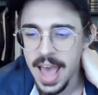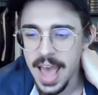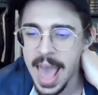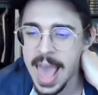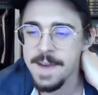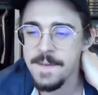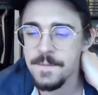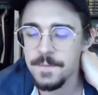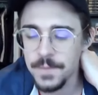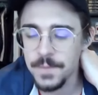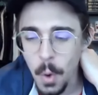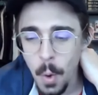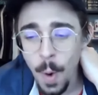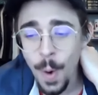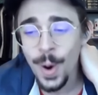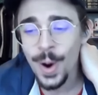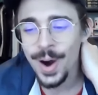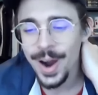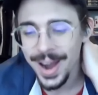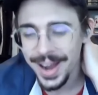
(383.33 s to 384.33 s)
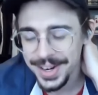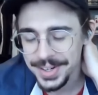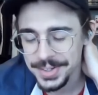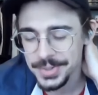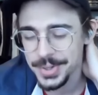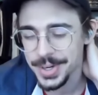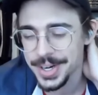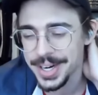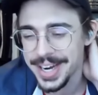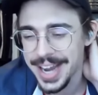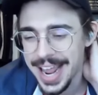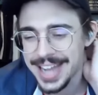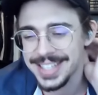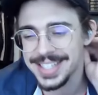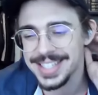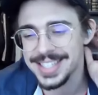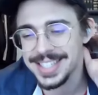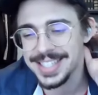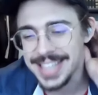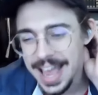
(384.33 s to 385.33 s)
a
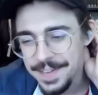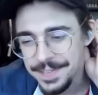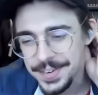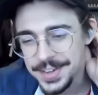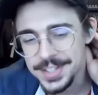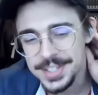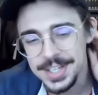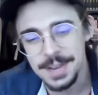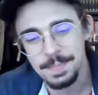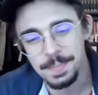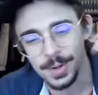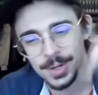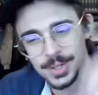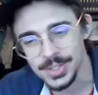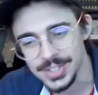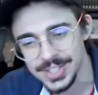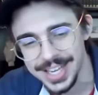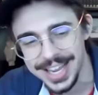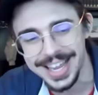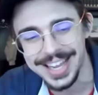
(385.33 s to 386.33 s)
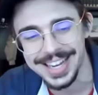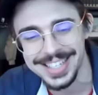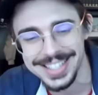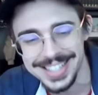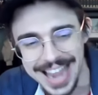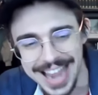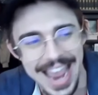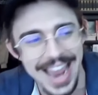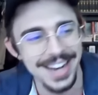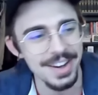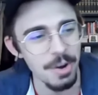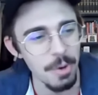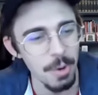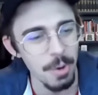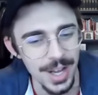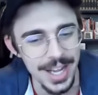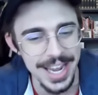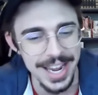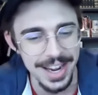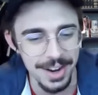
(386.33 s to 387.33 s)
470%
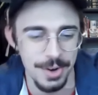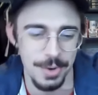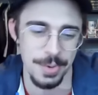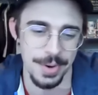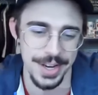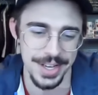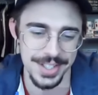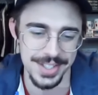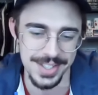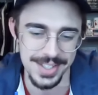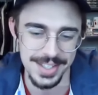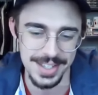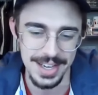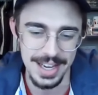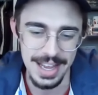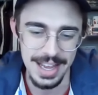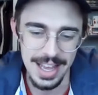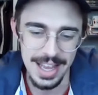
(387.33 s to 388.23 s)
annual increase.